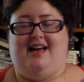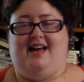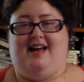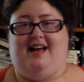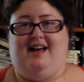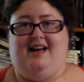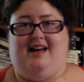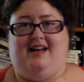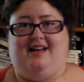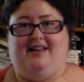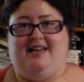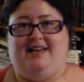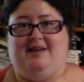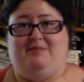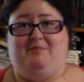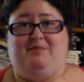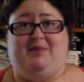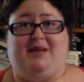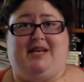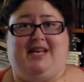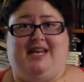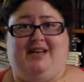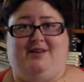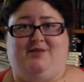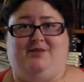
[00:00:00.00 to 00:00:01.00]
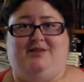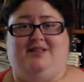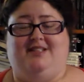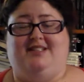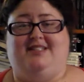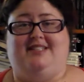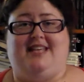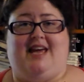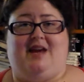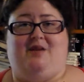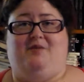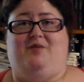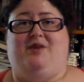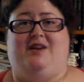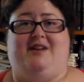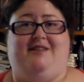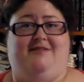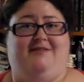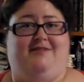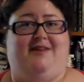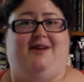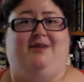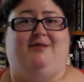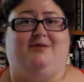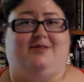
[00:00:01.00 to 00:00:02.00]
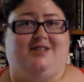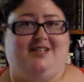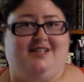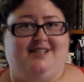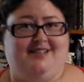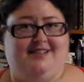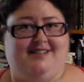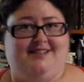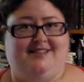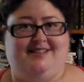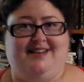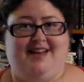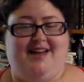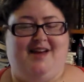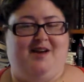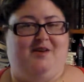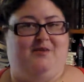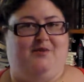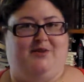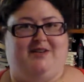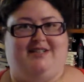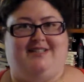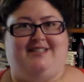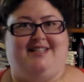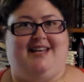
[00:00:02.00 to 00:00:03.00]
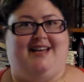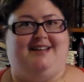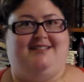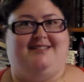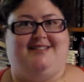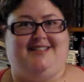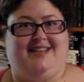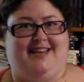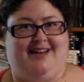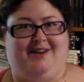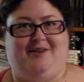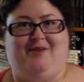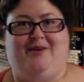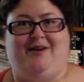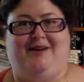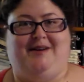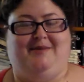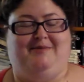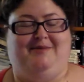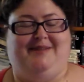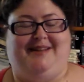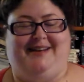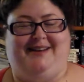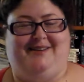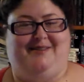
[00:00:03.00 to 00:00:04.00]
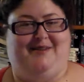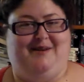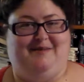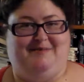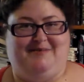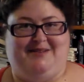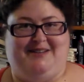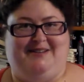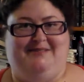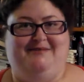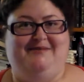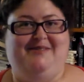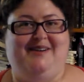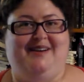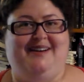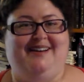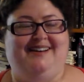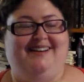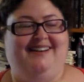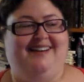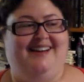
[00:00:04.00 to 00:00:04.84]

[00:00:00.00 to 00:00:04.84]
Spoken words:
but he couldn't say what he felt, which sounds incredibly cryptic.